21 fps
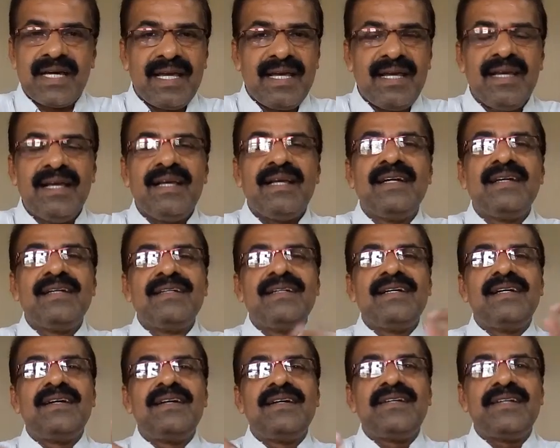Okay.
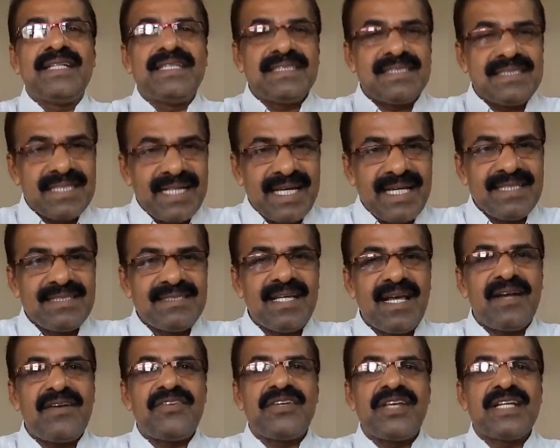She
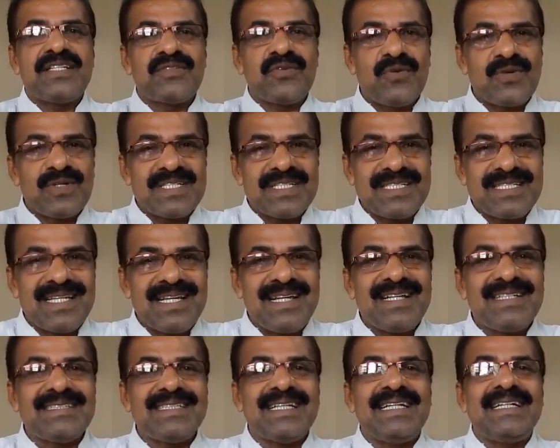says she has got
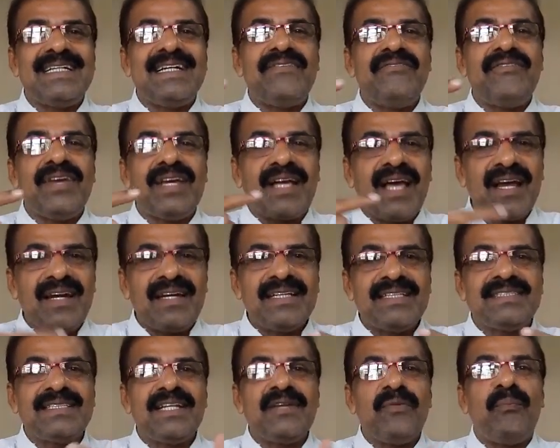serious
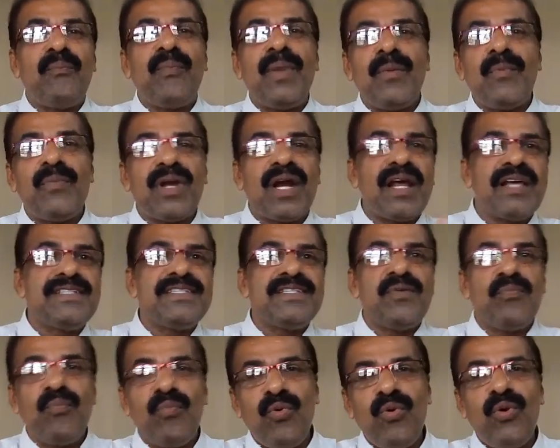difficulties in
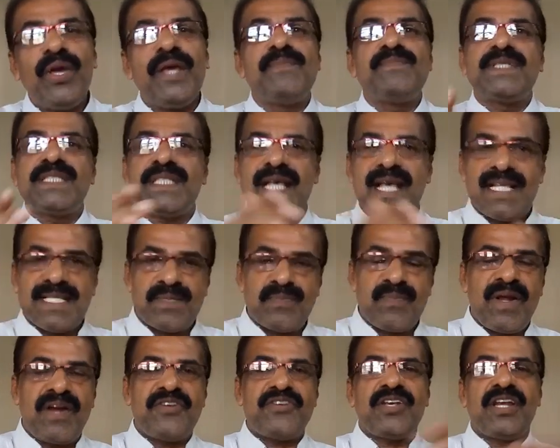memorizing poems
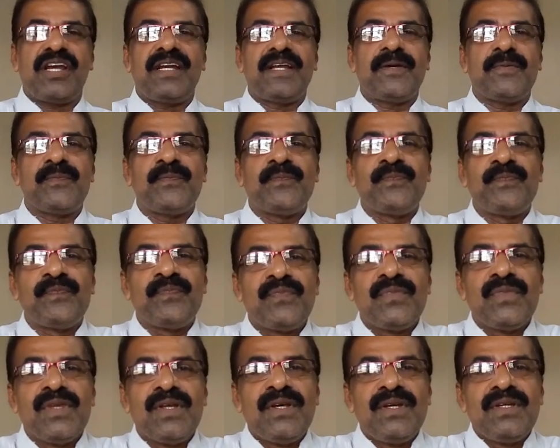especially.
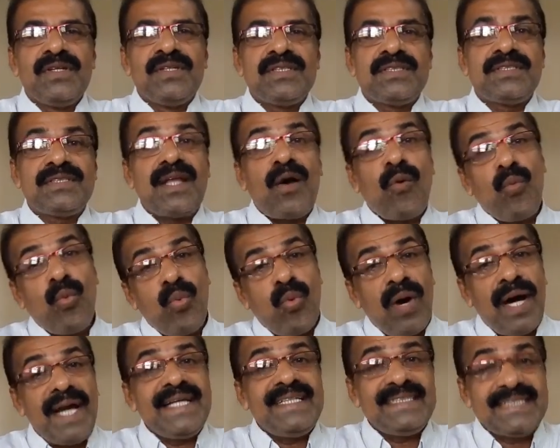So the
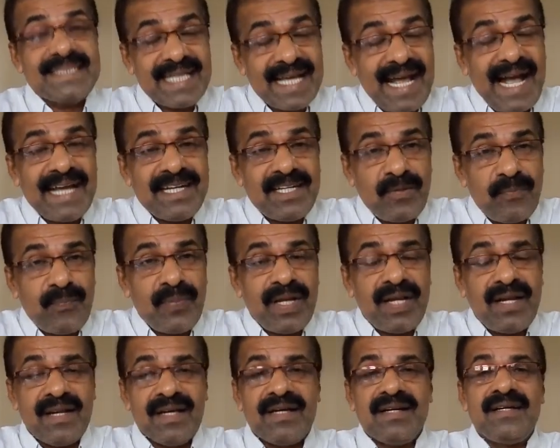wise
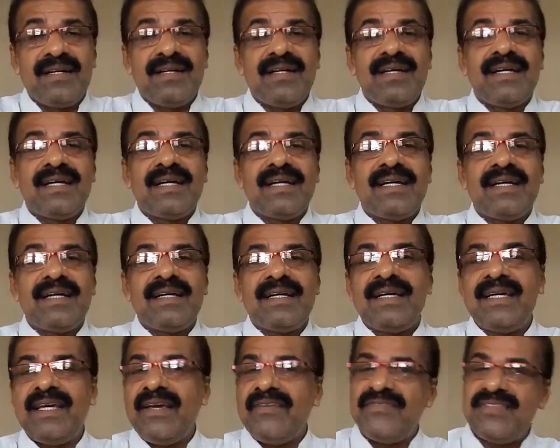caterpillar
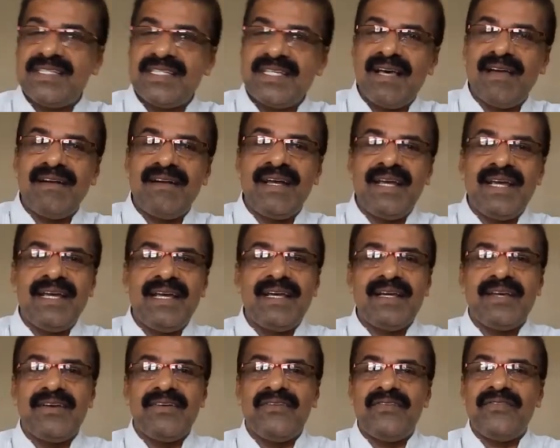gives her
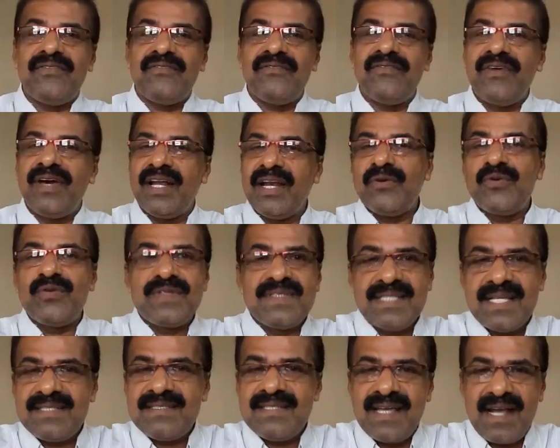a very good
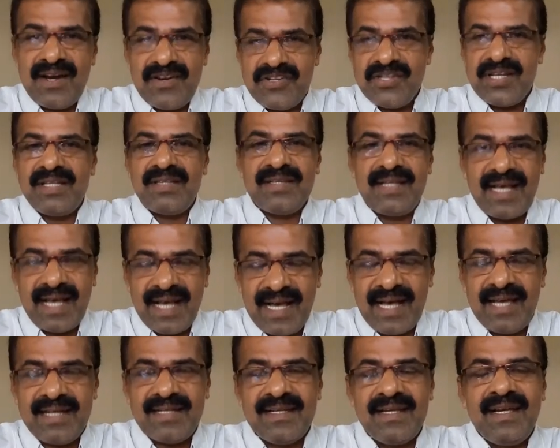suggestion
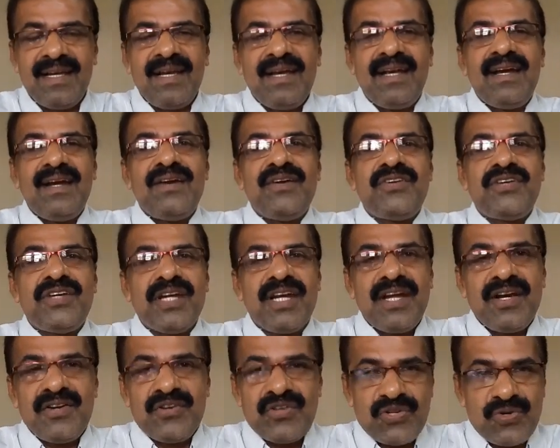that
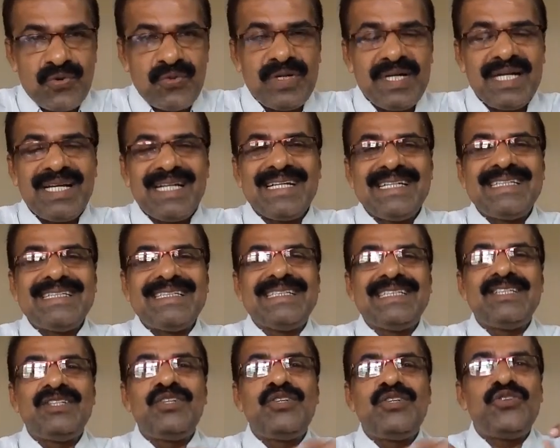she should
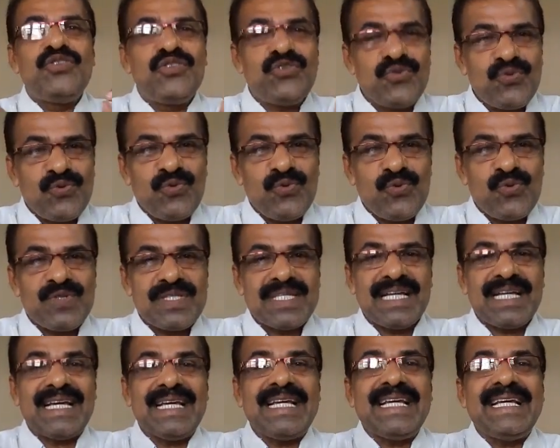
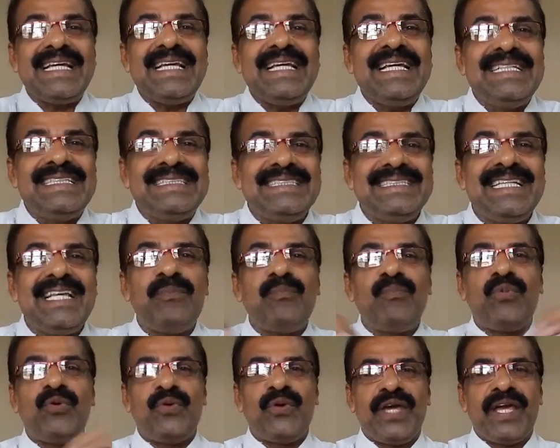choose
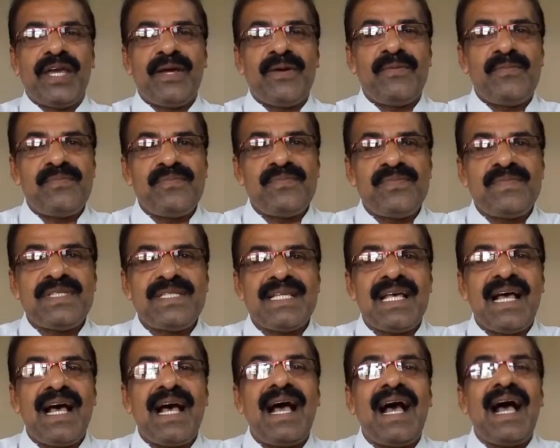easy
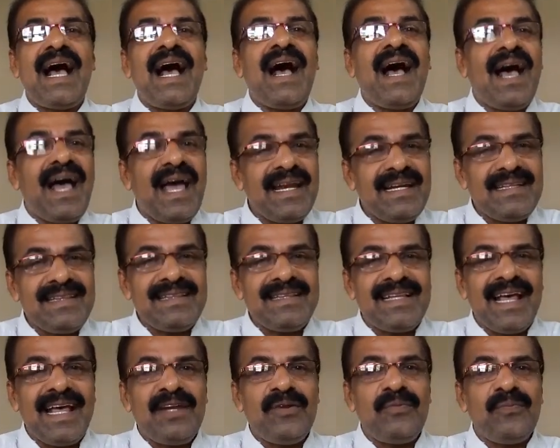poems
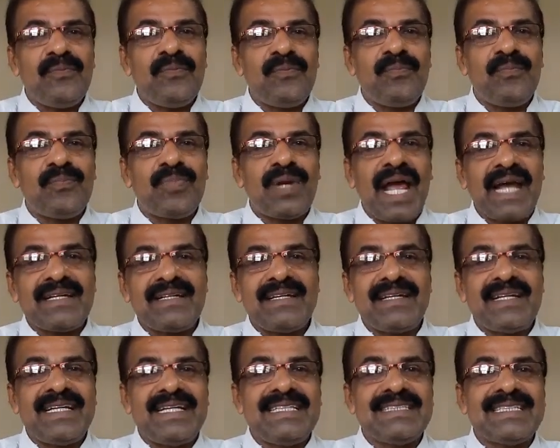and then
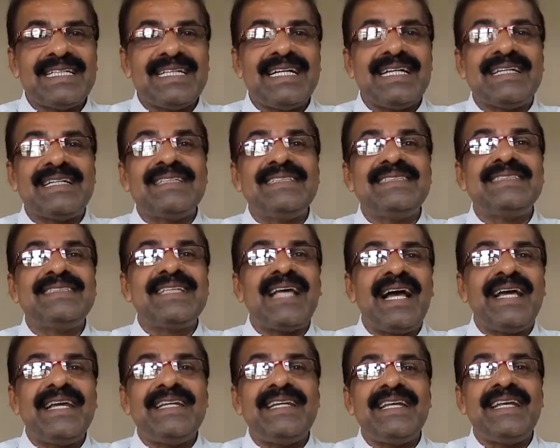practice
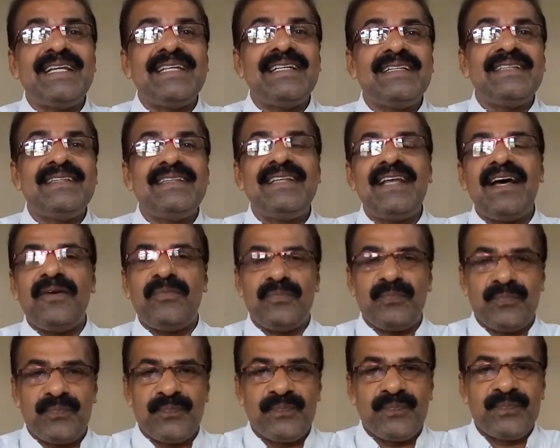reciting
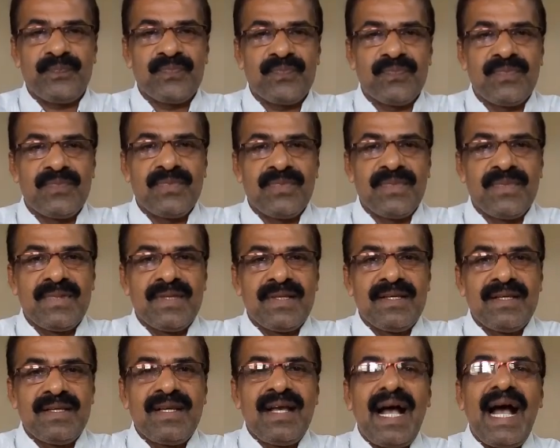them.
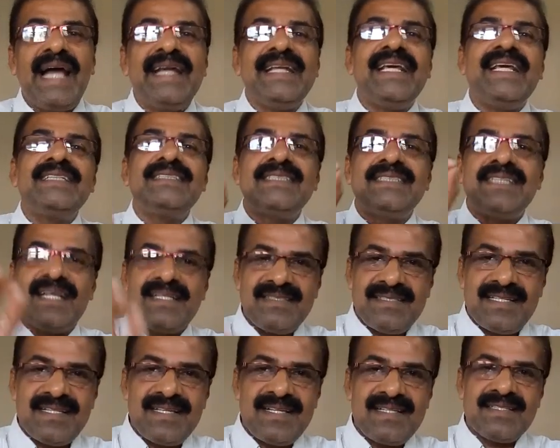And he
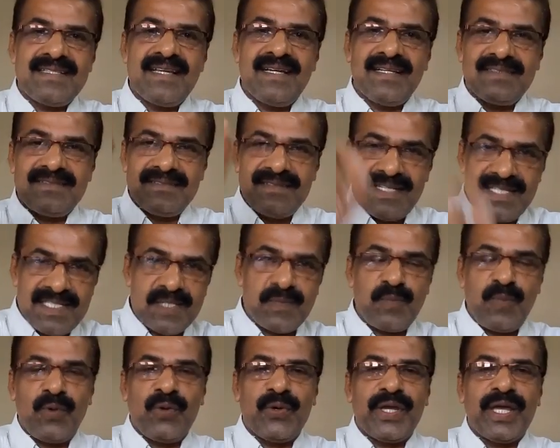suggests
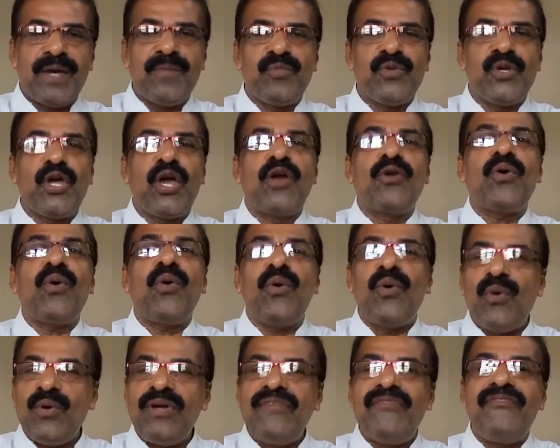this poem, You're
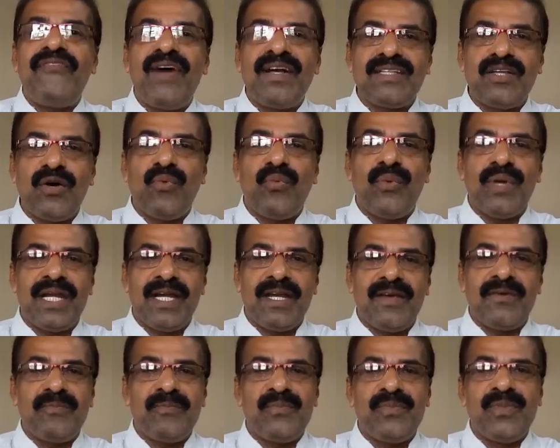Old Father
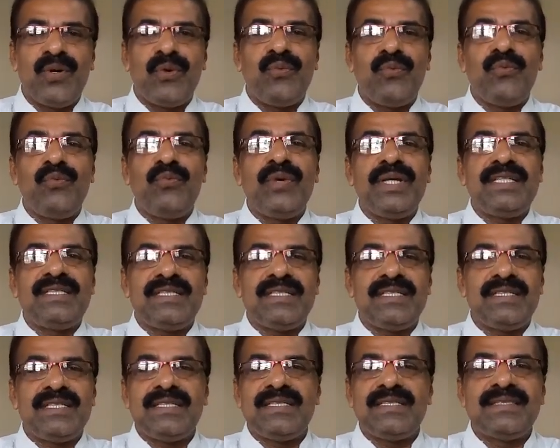William, which
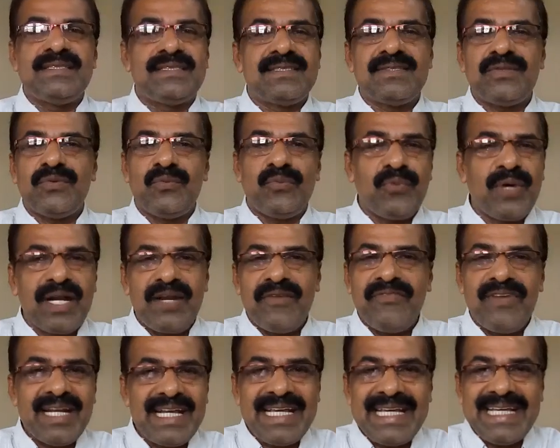is very,
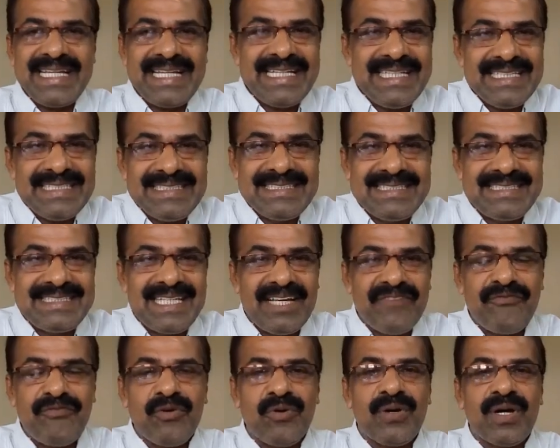very
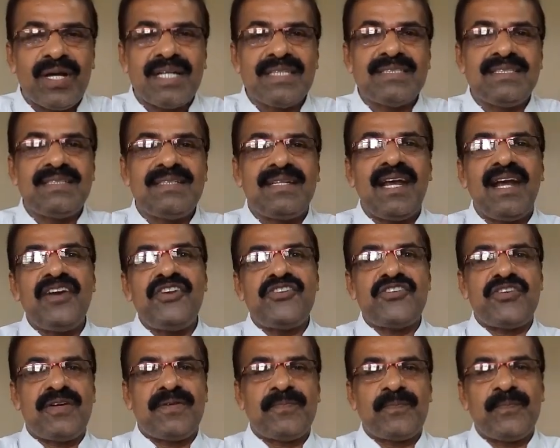easy for
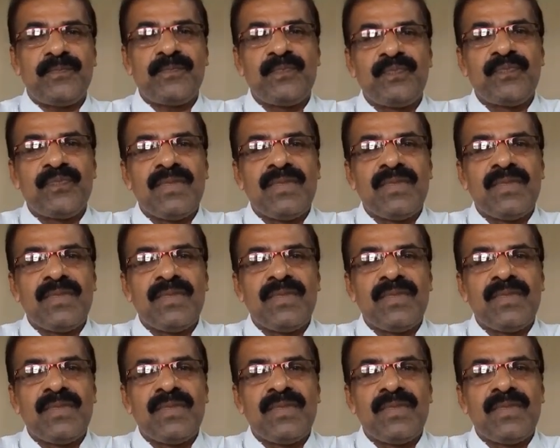recitation.